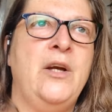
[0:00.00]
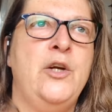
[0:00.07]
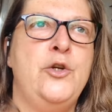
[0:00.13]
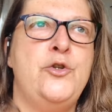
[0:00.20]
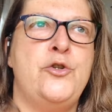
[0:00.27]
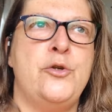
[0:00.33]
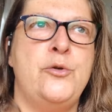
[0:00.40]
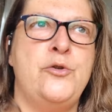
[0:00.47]

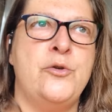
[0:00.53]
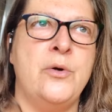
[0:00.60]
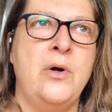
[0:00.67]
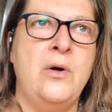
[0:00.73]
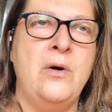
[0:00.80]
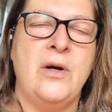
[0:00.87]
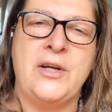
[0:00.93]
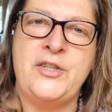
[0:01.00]
to
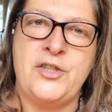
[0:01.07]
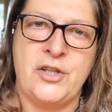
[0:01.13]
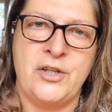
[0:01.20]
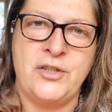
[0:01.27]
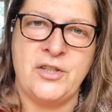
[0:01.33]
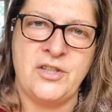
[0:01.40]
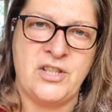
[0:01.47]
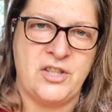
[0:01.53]
draw a
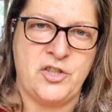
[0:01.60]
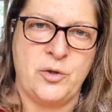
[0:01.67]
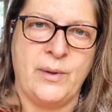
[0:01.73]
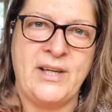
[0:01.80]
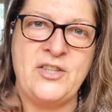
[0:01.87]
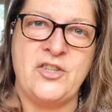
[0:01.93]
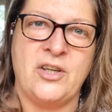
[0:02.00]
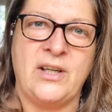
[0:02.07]
certain
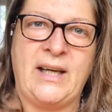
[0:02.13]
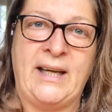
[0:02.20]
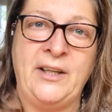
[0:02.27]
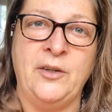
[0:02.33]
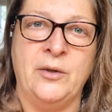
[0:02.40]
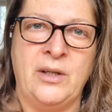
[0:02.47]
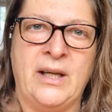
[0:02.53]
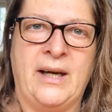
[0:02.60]
situation in
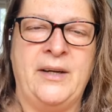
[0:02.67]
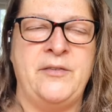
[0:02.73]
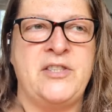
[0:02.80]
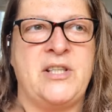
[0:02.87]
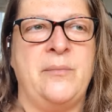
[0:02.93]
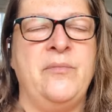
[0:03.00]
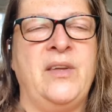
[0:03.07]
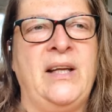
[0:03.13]
your life,
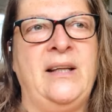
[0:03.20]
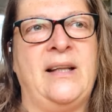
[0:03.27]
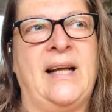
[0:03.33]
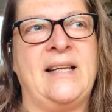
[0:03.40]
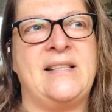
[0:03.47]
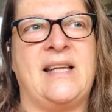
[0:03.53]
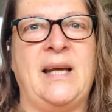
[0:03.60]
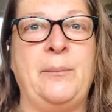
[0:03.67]
something
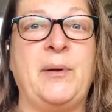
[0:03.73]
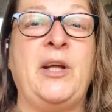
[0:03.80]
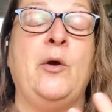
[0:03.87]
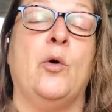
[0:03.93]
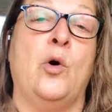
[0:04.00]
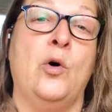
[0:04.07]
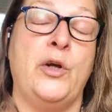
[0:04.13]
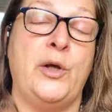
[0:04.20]
that's keeping you
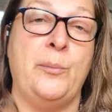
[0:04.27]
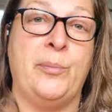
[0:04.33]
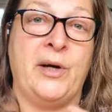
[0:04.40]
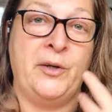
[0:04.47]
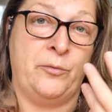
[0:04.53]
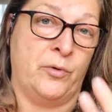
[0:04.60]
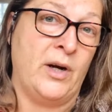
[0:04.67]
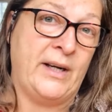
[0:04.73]

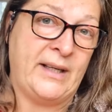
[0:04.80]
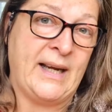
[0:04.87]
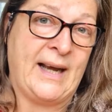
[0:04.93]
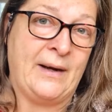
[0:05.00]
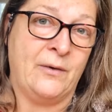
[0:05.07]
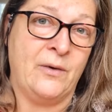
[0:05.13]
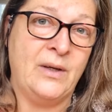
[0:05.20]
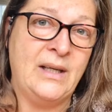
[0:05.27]
occupied right
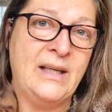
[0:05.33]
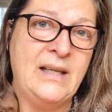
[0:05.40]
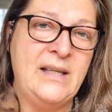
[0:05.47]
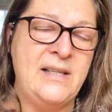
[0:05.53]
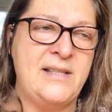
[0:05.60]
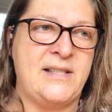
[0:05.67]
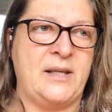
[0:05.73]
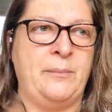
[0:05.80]
now.
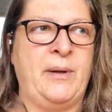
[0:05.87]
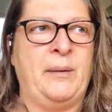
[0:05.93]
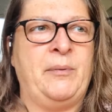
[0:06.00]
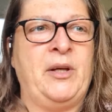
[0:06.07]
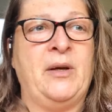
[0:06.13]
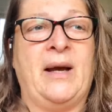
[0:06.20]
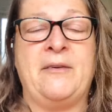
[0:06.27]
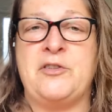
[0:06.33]
So maybe
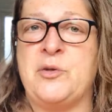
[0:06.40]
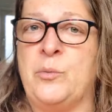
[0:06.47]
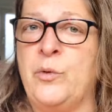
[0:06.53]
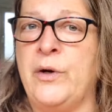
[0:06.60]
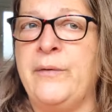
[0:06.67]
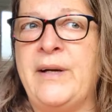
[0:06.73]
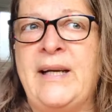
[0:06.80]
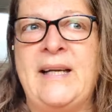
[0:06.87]
you have some
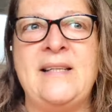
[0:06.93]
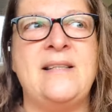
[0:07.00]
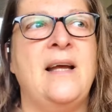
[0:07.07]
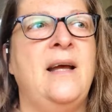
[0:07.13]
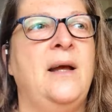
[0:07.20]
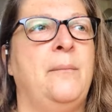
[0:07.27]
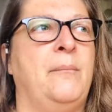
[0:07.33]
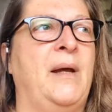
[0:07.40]
worries,
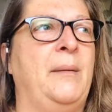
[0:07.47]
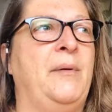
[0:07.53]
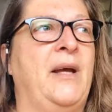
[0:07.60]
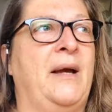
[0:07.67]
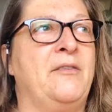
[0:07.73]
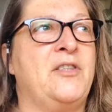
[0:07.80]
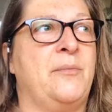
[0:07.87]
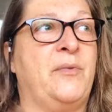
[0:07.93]
maybe you
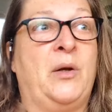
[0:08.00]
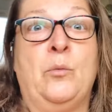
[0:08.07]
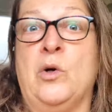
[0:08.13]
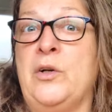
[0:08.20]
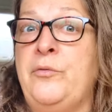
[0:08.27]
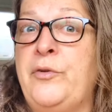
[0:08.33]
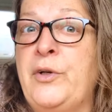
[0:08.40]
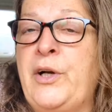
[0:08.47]
have something
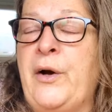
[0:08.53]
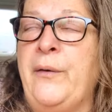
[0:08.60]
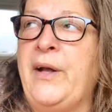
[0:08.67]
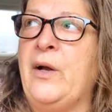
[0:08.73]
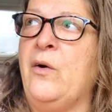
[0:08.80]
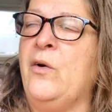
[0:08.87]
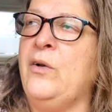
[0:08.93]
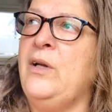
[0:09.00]
wonderful going
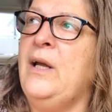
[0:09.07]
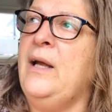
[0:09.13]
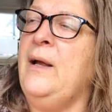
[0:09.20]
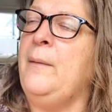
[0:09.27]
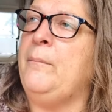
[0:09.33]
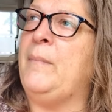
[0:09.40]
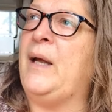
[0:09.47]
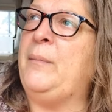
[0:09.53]
on,
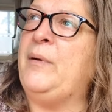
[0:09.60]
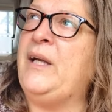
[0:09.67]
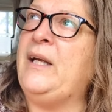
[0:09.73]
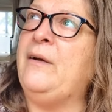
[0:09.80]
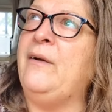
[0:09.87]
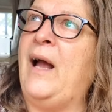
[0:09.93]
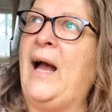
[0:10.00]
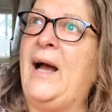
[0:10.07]
maybe
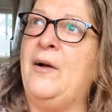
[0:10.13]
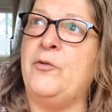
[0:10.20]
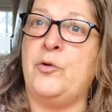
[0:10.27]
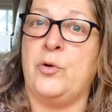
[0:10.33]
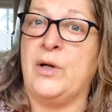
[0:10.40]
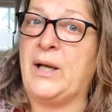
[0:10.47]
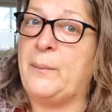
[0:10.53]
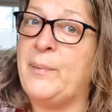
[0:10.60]
you have
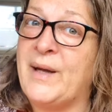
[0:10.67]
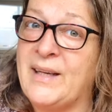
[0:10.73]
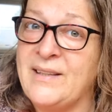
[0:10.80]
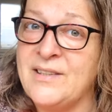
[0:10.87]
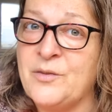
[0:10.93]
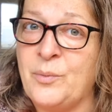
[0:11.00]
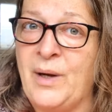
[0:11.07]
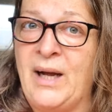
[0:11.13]
chronic pain
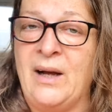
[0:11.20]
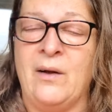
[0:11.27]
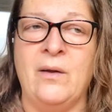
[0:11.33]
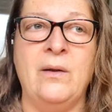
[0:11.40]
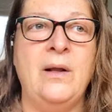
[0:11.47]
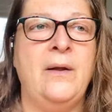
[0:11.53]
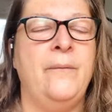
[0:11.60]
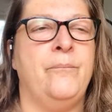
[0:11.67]
as
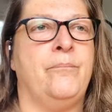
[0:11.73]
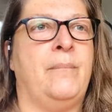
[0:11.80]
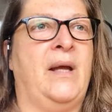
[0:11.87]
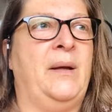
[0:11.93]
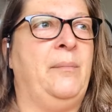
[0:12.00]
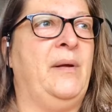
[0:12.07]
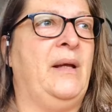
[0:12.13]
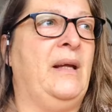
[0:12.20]
well,
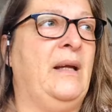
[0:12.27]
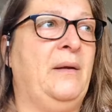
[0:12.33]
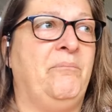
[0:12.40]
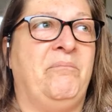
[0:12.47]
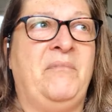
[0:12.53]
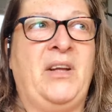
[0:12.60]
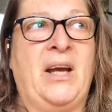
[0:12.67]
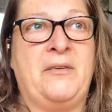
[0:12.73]
maybe
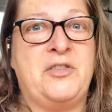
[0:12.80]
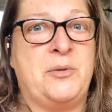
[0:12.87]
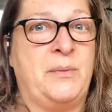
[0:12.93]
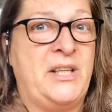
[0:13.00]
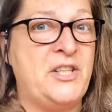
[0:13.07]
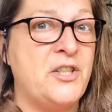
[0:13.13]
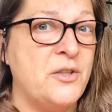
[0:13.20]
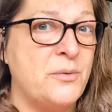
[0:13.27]
you have some
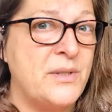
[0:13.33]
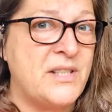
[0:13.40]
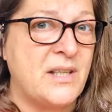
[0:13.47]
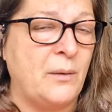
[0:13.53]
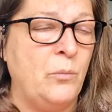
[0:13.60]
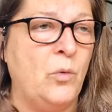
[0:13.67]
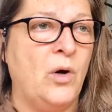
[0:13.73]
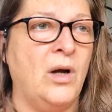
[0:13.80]
issues with
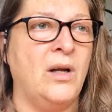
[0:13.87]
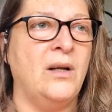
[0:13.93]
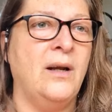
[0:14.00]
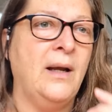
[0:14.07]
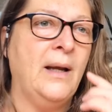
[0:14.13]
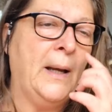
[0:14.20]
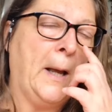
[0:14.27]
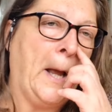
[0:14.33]
someone,
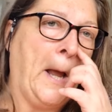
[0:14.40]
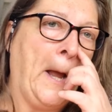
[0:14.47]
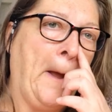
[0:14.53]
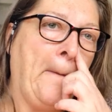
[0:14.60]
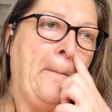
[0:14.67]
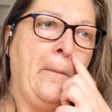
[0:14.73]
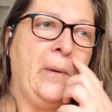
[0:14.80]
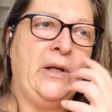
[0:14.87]

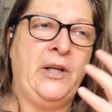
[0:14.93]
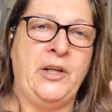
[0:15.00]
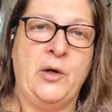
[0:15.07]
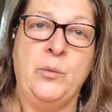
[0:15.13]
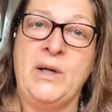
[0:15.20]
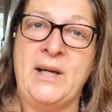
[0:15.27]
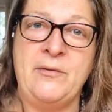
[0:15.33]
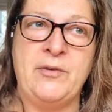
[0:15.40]

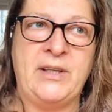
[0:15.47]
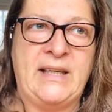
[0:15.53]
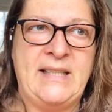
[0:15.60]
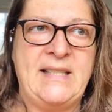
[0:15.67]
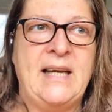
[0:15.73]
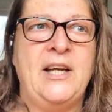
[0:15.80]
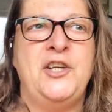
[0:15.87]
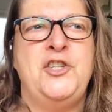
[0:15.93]
whatever it is.
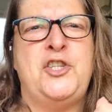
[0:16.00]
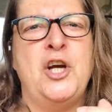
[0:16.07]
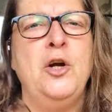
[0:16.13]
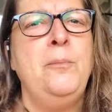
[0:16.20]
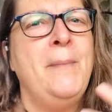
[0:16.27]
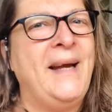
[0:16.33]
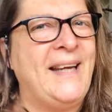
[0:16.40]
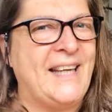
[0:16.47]
Don't
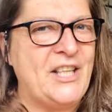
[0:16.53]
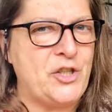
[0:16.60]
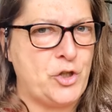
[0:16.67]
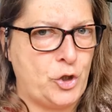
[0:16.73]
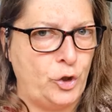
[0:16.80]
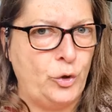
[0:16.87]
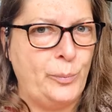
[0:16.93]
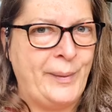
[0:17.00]
make it
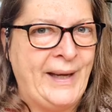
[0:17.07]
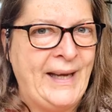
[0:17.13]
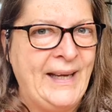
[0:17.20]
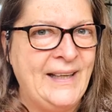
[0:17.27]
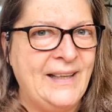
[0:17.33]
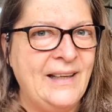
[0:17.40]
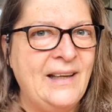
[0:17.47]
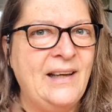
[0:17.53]
too
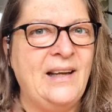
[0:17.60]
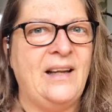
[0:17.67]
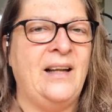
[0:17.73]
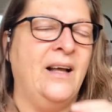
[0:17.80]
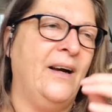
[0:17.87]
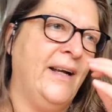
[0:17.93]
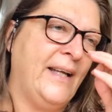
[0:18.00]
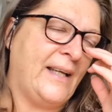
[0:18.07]
big,
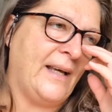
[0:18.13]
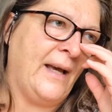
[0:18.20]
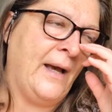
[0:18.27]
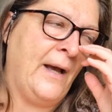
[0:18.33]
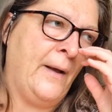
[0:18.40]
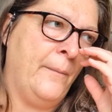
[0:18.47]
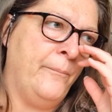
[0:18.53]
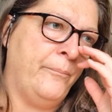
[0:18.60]

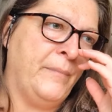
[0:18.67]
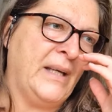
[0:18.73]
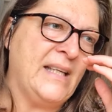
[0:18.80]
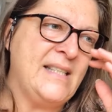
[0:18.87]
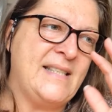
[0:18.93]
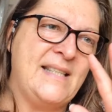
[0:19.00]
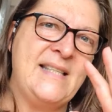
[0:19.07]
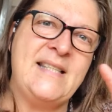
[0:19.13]

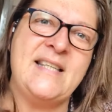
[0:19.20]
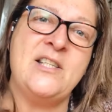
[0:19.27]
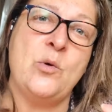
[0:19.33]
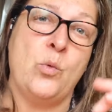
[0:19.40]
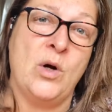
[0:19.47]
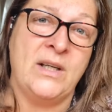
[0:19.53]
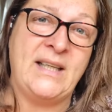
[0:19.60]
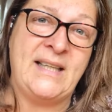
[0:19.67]
because this is a
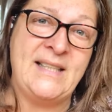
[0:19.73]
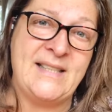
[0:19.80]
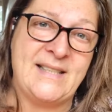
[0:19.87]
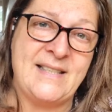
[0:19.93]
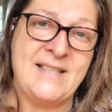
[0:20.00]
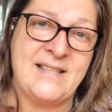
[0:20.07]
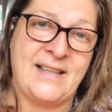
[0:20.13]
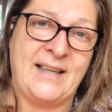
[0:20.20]
one
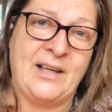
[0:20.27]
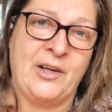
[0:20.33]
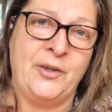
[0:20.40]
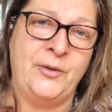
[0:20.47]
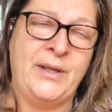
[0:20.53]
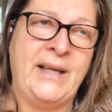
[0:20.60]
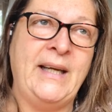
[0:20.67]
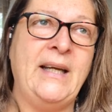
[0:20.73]
instance thing
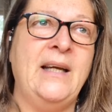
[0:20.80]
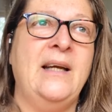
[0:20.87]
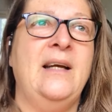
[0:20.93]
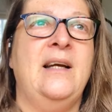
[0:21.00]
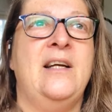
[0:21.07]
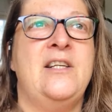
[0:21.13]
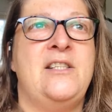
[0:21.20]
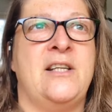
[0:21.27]
only.
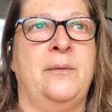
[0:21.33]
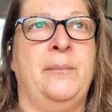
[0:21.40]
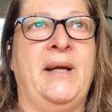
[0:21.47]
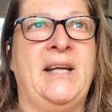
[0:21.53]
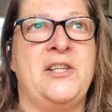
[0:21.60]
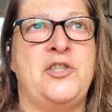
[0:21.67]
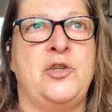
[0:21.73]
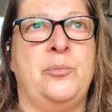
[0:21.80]
Don't make
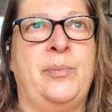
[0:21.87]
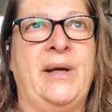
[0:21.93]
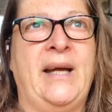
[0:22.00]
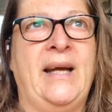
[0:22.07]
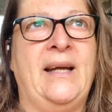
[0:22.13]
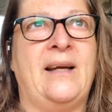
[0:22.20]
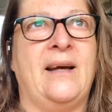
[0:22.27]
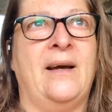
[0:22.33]
it too
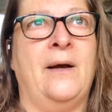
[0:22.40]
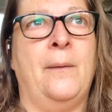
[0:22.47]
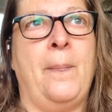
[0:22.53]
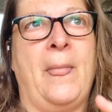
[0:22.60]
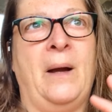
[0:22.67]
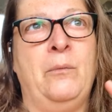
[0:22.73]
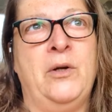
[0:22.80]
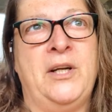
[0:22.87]
big.
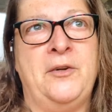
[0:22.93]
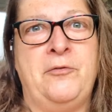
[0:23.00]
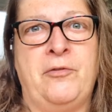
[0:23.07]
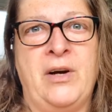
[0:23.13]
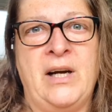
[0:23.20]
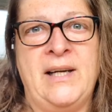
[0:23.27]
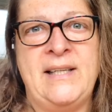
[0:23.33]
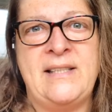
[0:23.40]
I would
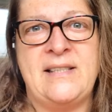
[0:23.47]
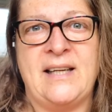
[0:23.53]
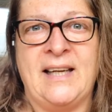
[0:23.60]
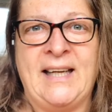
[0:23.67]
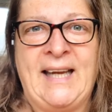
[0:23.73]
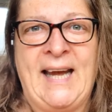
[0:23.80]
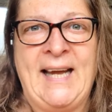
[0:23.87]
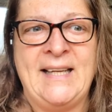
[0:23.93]
advise
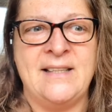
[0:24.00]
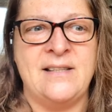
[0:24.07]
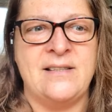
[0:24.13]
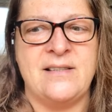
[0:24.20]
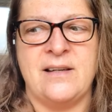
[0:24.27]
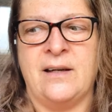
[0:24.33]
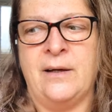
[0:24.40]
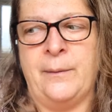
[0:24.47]

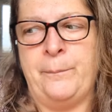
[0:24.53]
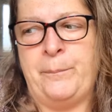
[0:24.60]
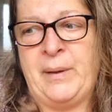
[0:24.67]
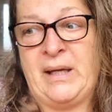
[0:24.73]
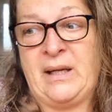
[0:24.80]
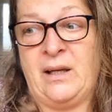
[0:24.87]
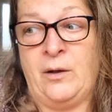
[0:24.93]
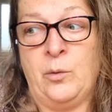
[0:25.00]
against
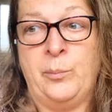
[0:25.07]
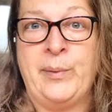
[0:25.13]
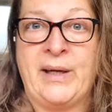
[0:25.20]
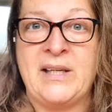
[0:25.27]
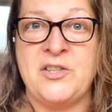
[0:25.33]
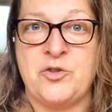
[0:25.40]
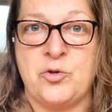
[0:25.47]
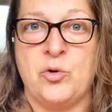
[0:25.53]
picking your
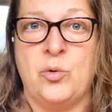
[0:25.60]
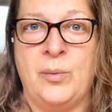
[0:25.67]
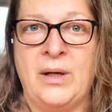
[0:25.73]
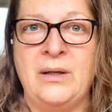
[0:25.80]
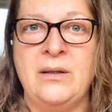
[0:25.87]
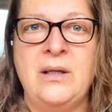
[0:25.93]
biggest trauma.